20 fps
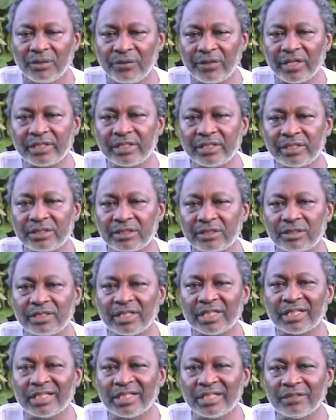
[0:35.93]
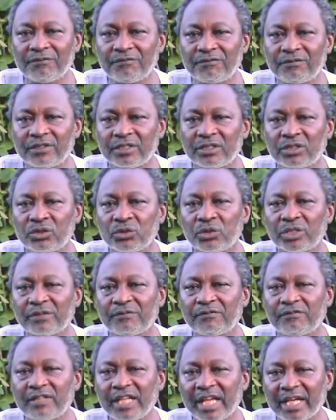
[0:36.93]
That is the gift to
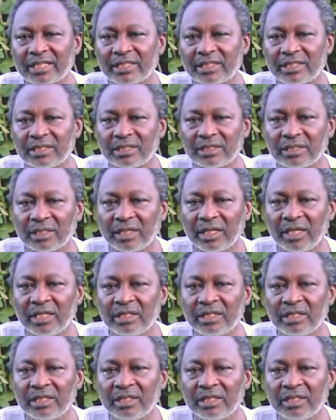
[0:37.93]
reflect